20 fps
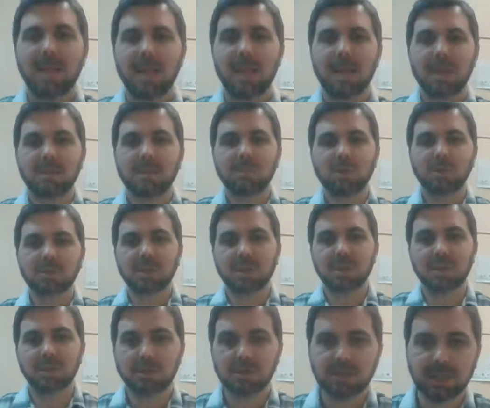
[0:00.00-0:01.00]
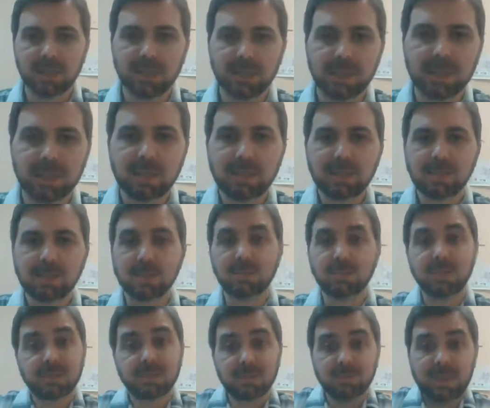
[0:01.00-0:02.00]
Hey, boys and girls, it is
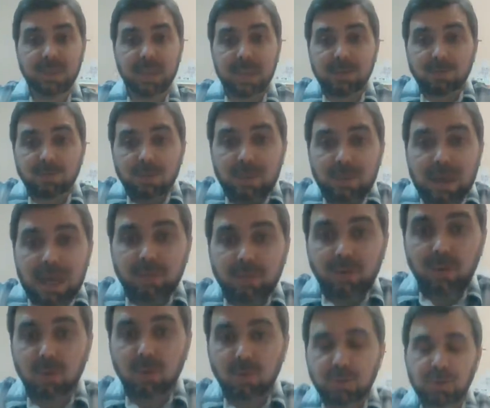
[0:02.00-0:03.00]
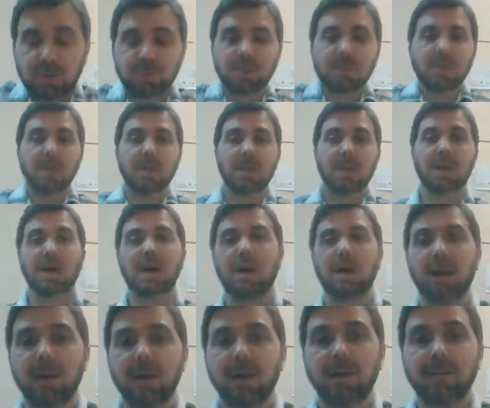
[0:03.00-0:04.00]
Mr. McAndrew, the math coach.
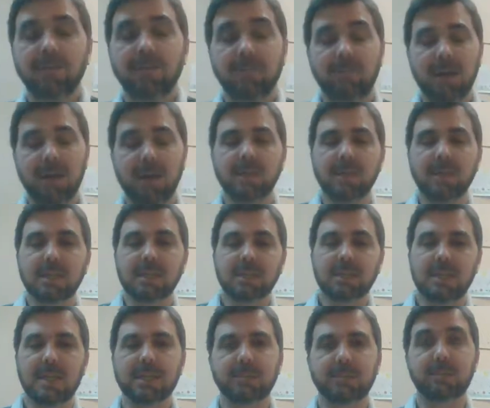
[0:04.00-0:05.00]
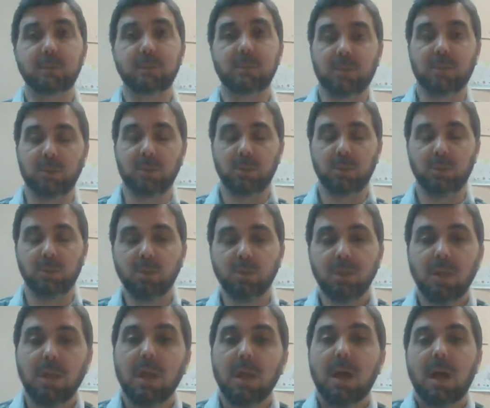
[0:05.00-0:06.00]
Uh, very excited to be with you.
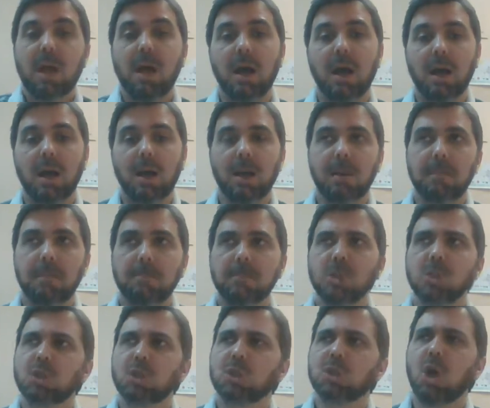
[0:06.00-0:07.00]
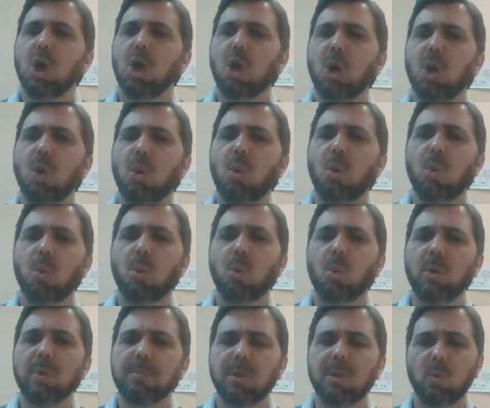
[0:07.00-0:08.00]
Um, so,
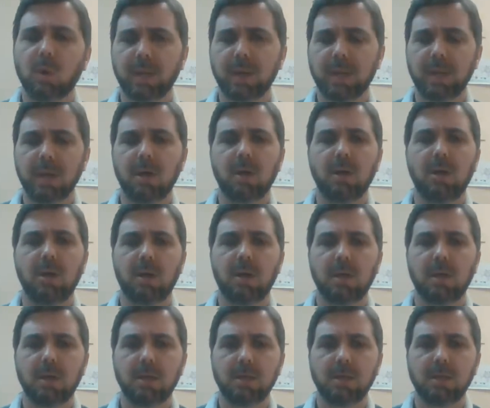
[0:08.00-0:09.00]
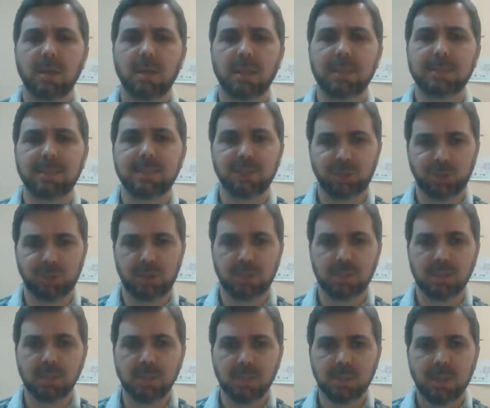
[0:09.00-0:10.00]
we've been working on
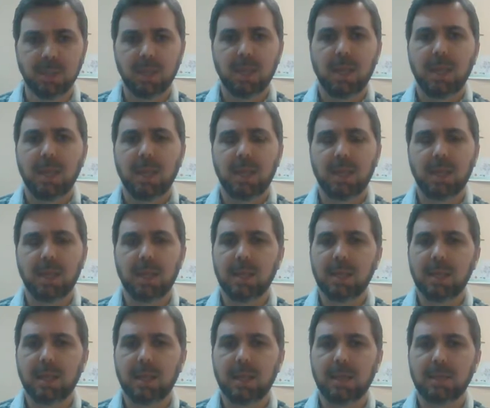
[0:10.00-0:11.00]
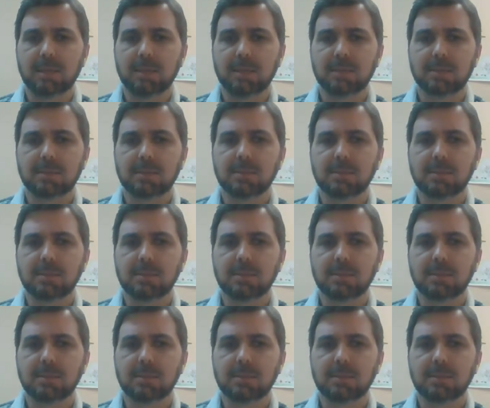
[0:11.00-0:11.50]
addition, and